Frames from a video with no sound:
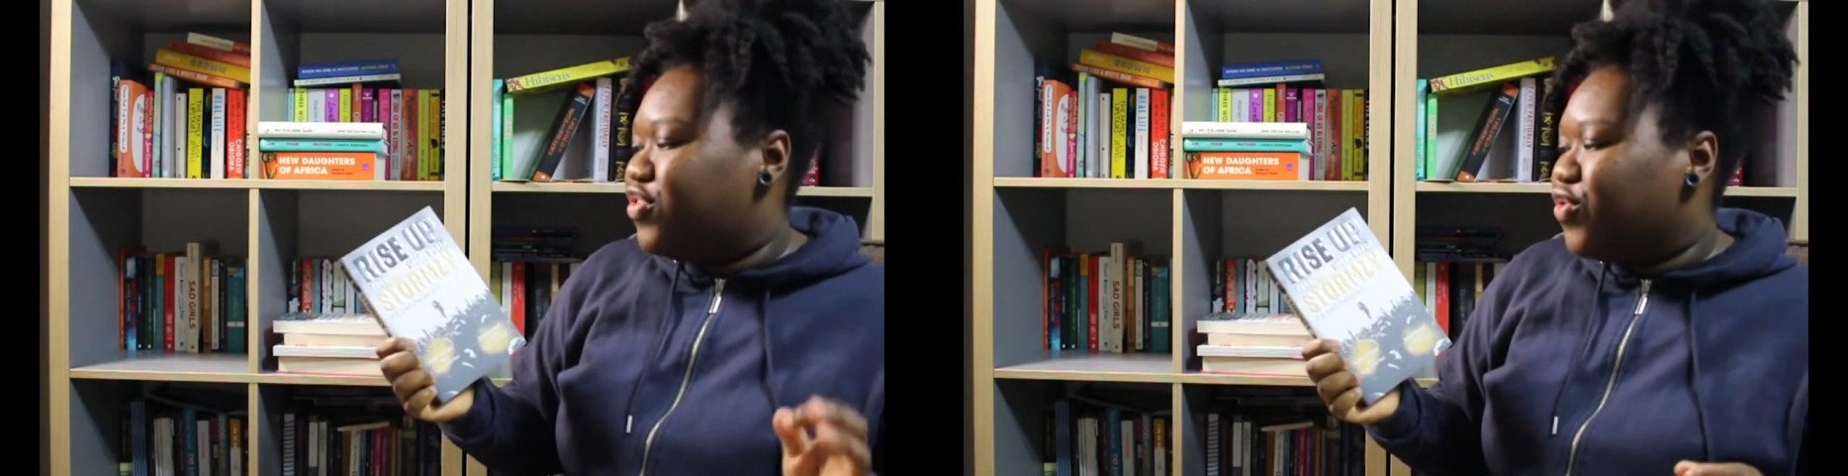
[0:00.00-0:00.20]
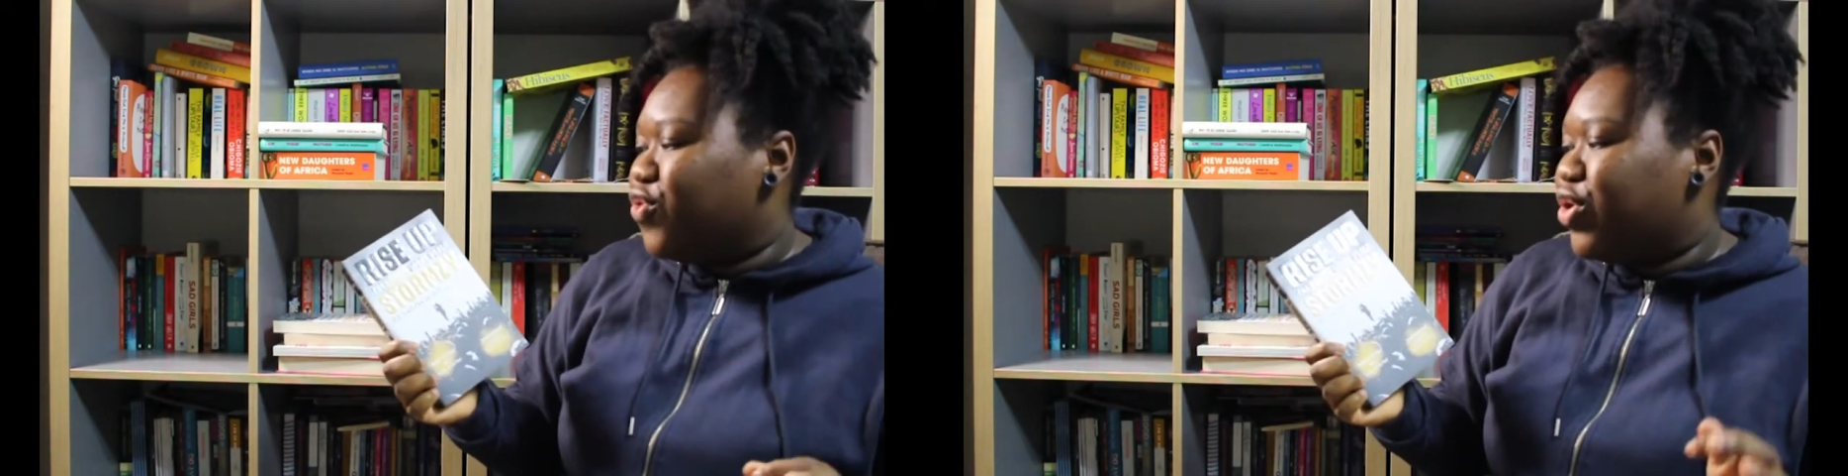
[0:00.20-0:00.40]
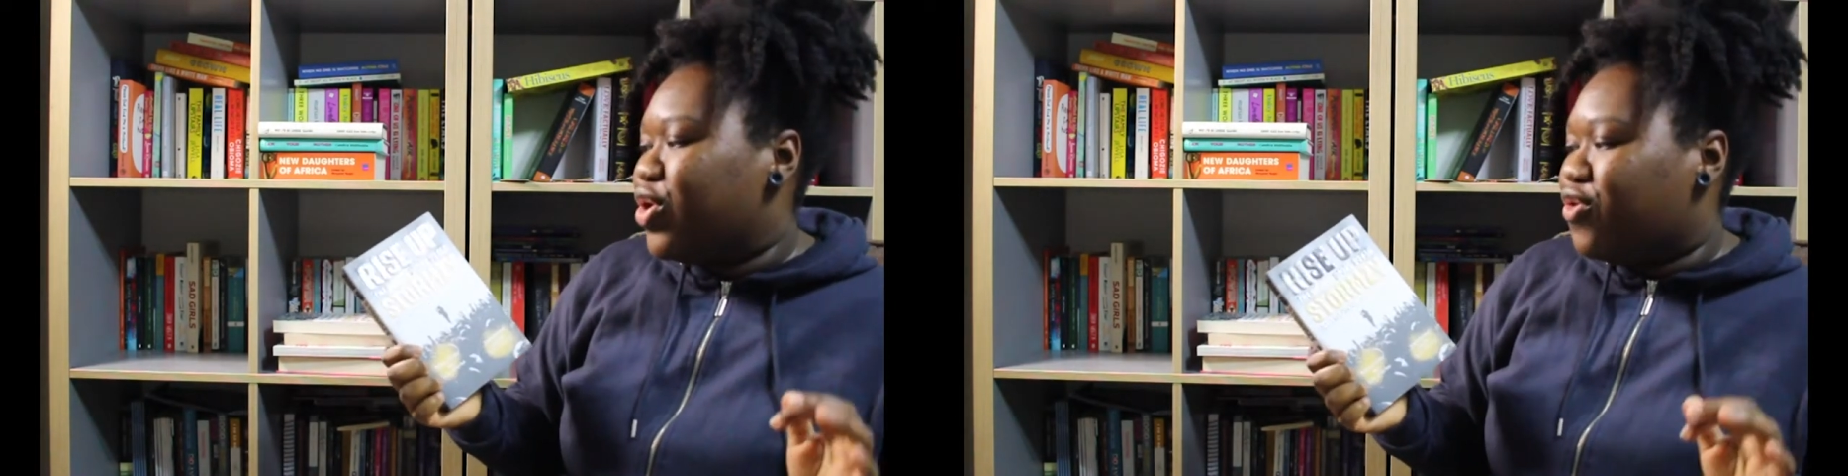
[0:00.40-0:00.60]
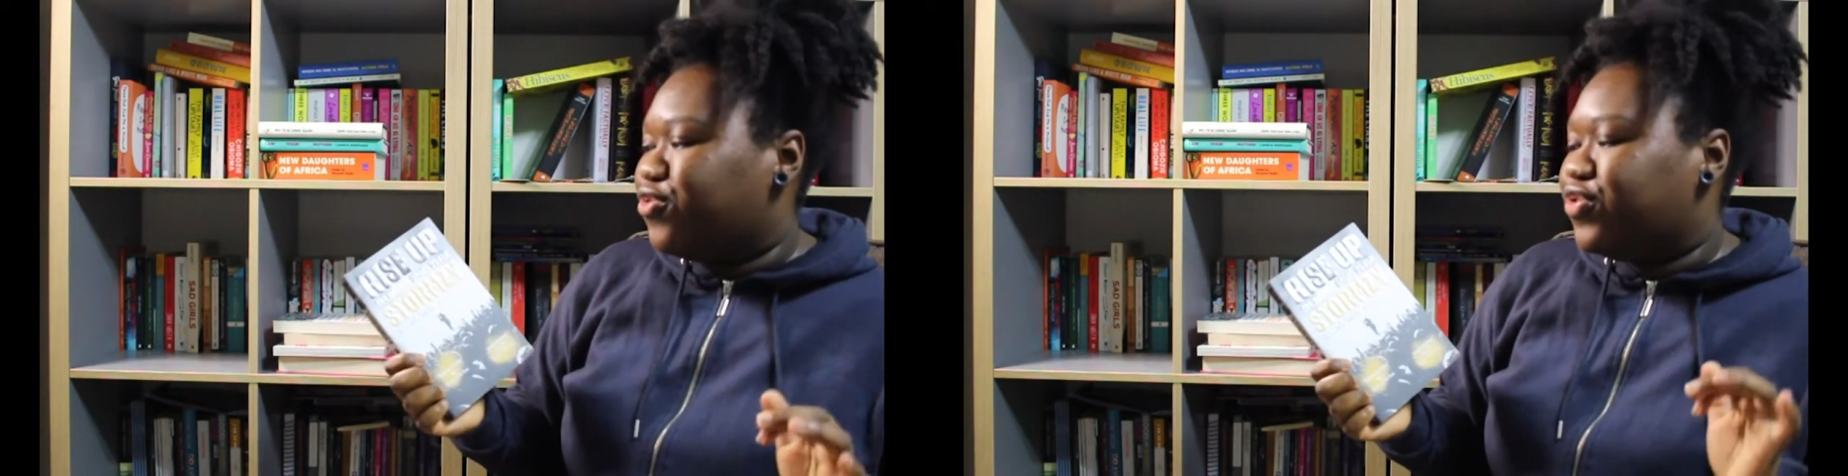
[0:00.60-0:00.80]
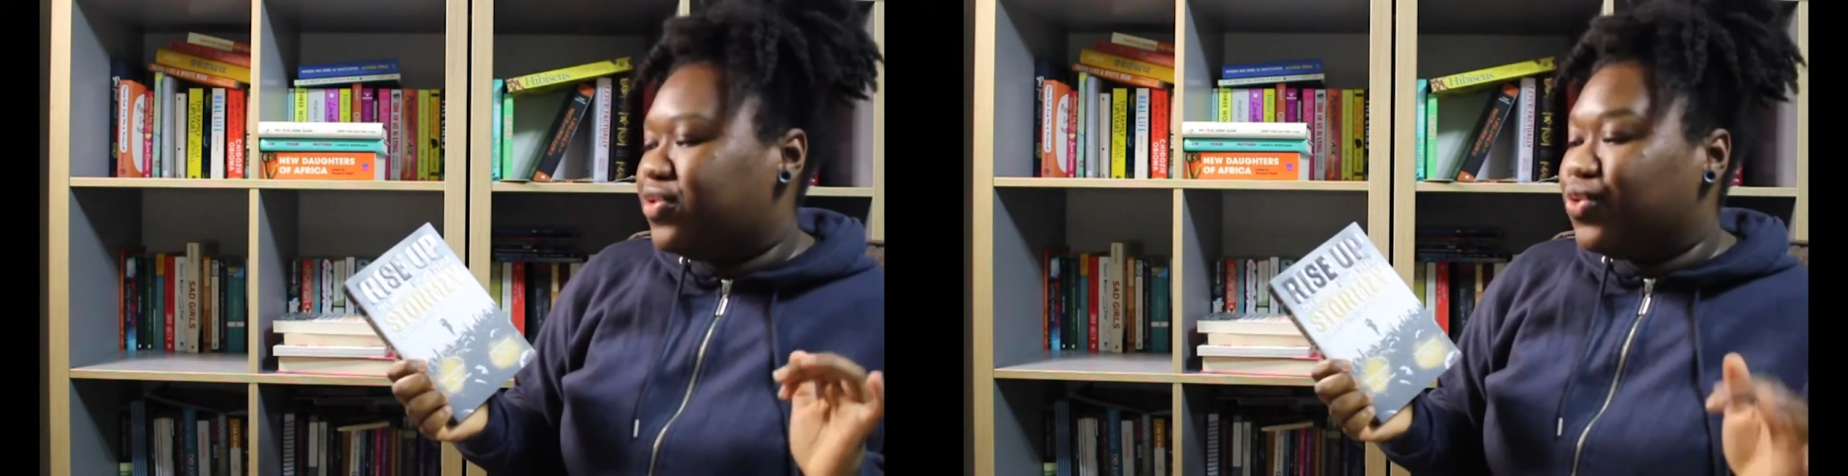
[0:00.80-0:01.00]
story of
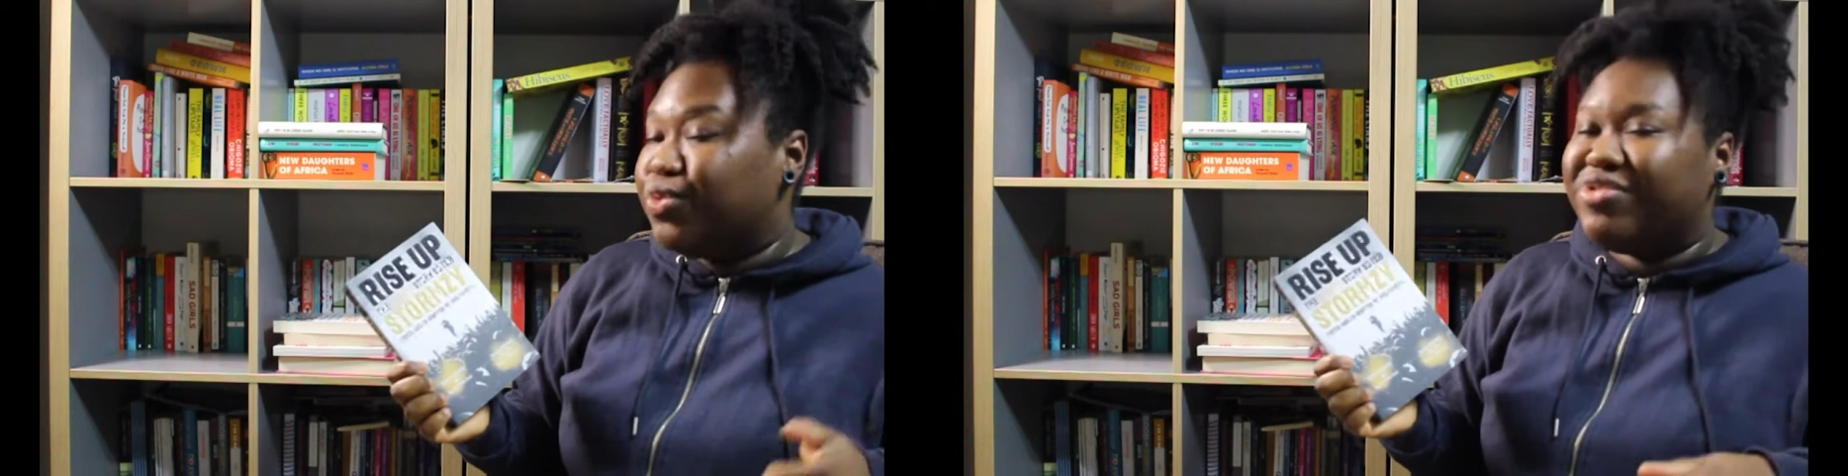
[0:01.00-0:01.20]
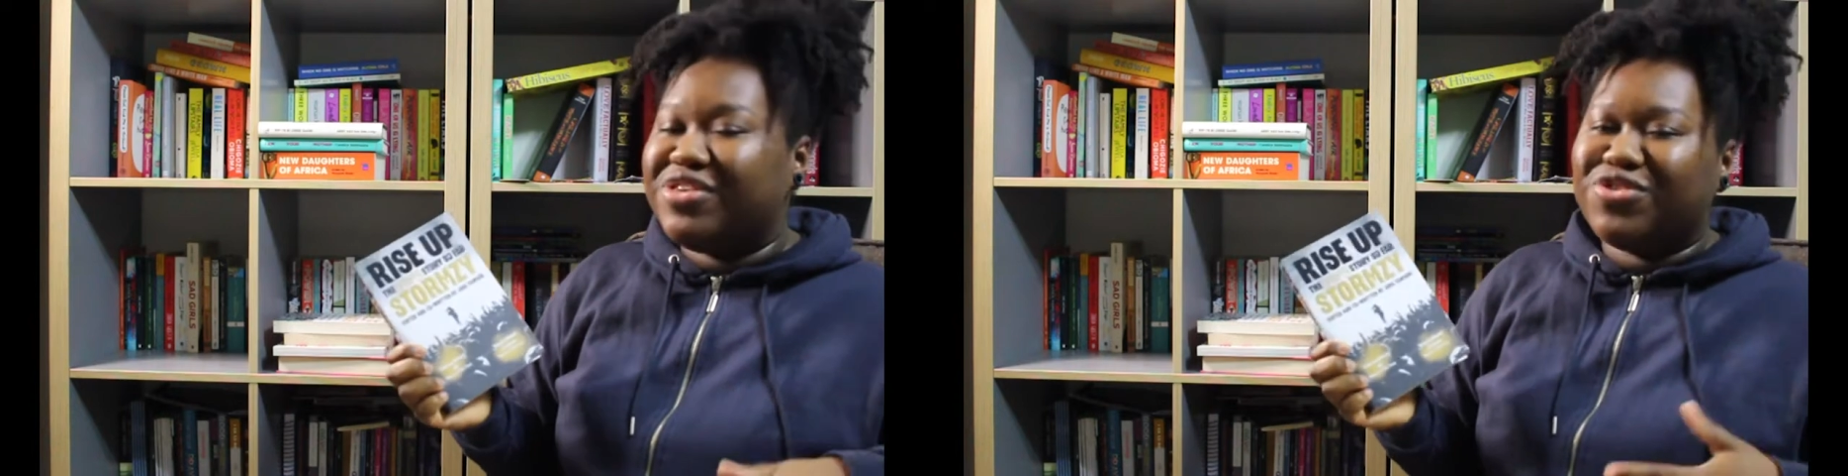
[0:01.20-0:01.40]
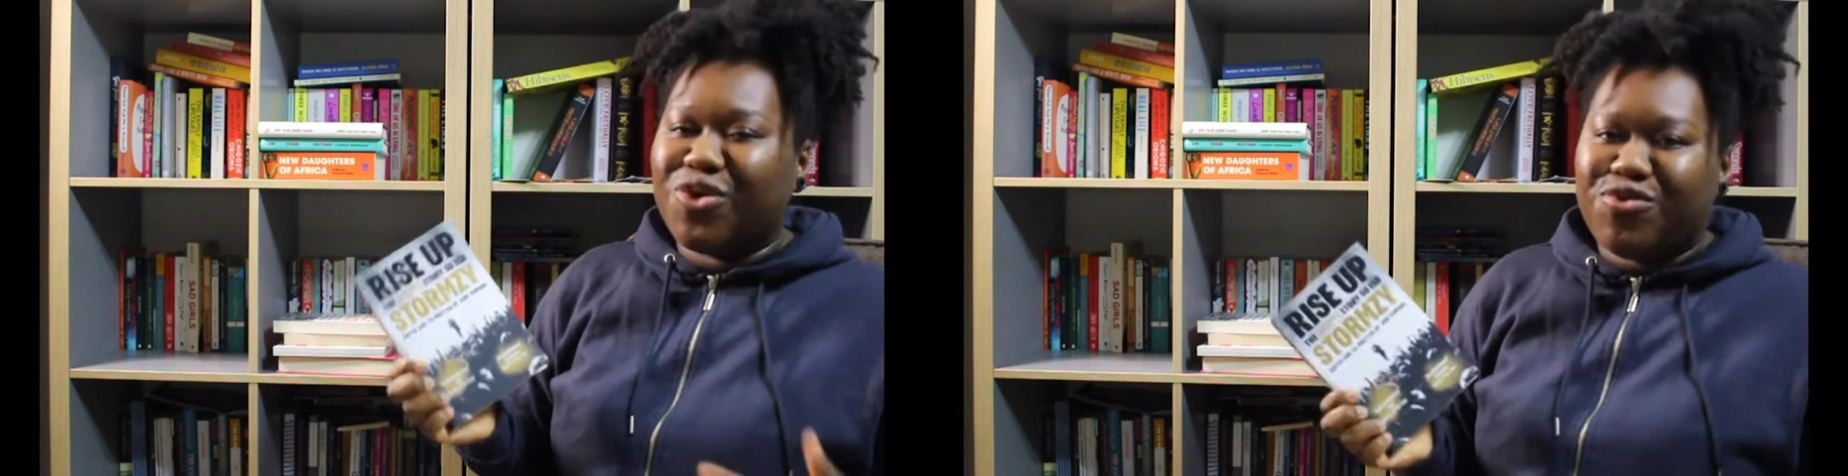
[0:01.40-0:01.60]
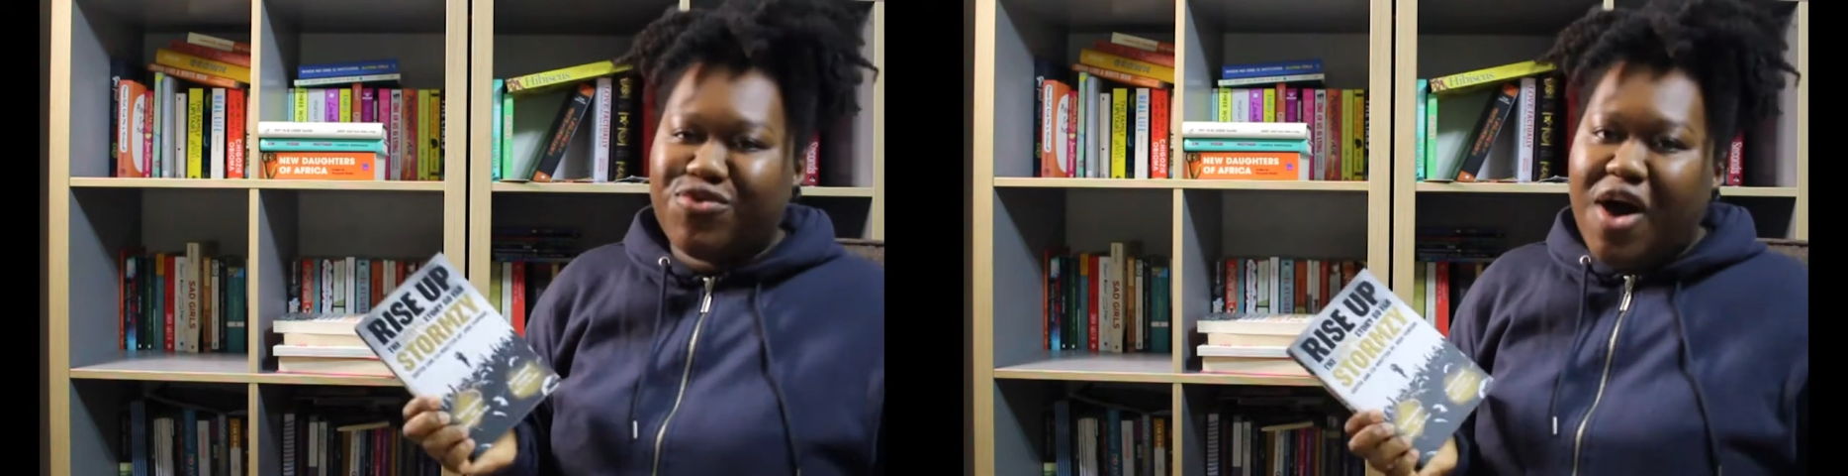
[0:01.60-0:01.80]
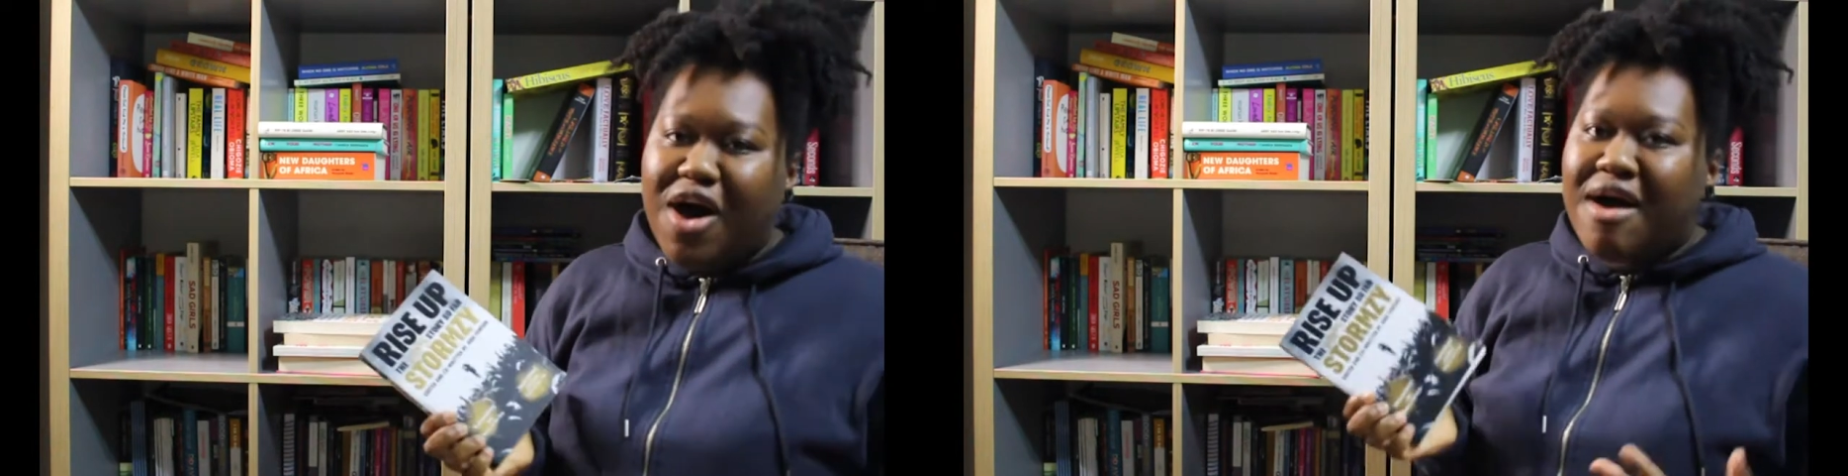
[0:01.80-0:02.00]
Stormzy so
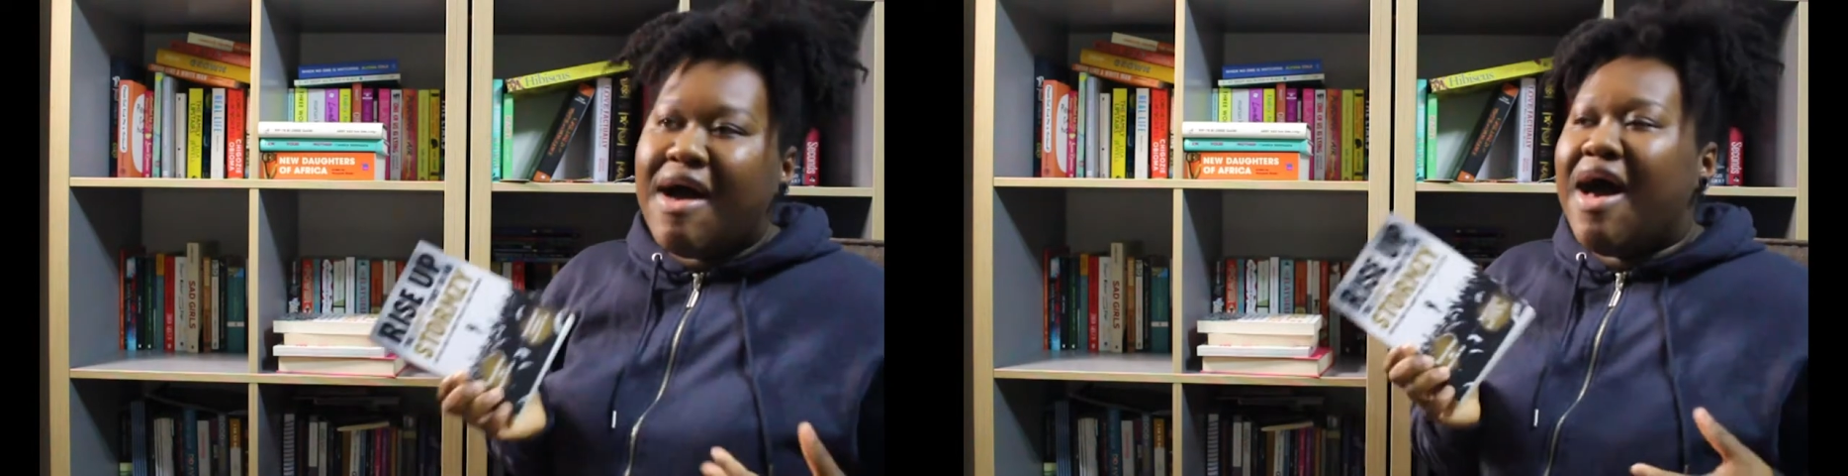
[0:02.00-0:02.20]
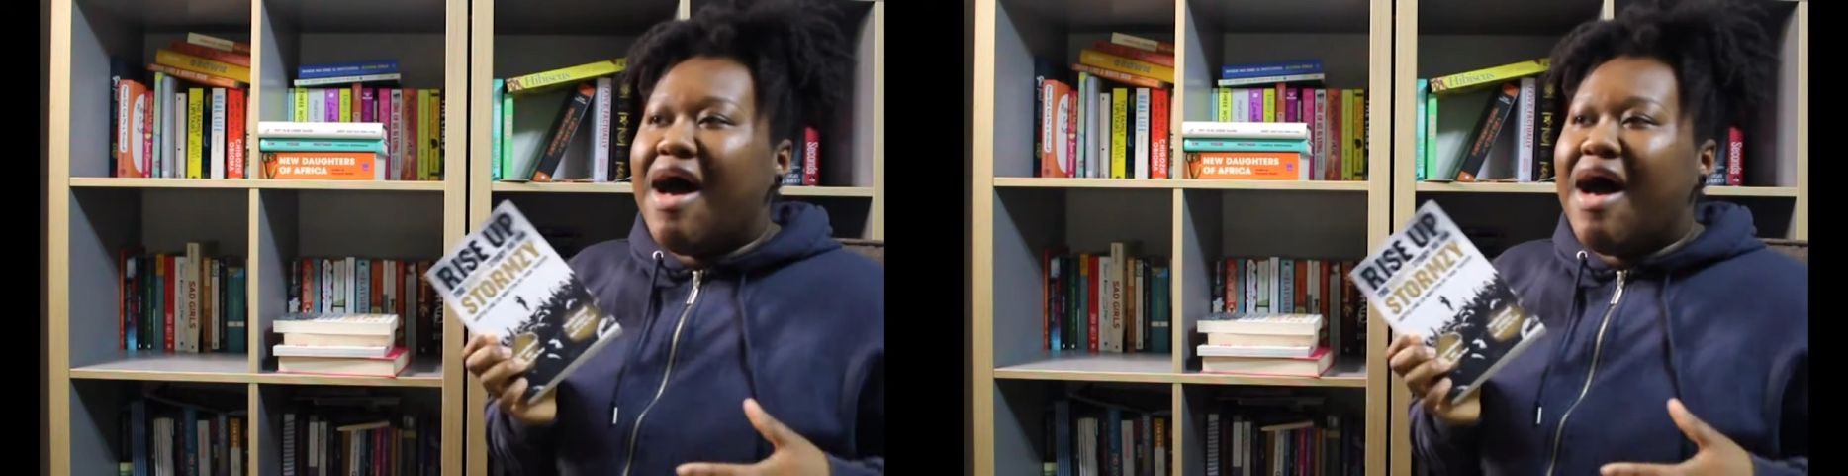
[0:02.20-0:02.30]
far.